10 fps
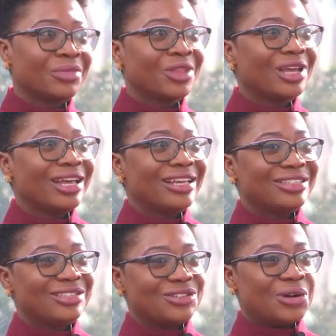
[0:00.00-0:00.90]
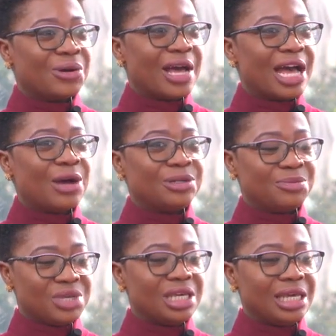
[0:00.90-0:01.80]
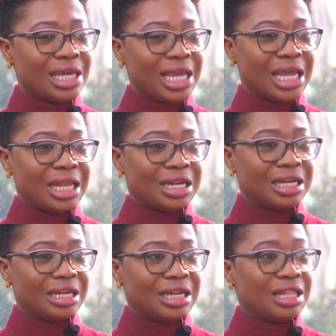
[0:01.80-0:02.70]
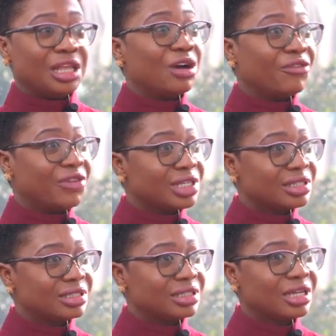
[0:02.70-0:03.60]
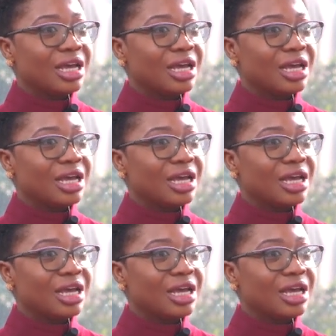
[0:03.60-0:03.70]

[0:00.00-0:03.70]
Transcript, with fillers: Mm -hmm. So I would be in, in the office.